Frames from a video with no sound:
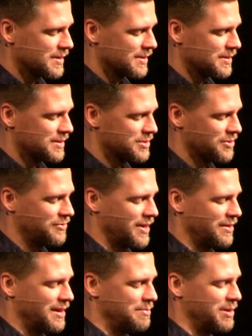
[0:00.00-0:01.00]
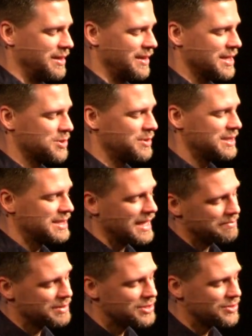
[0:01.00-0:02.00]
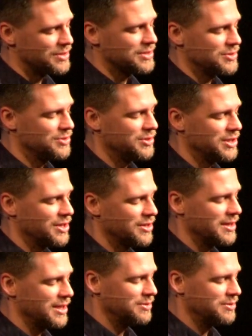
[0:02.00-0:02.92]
And so, Father, I pray that as we step into this new year, that you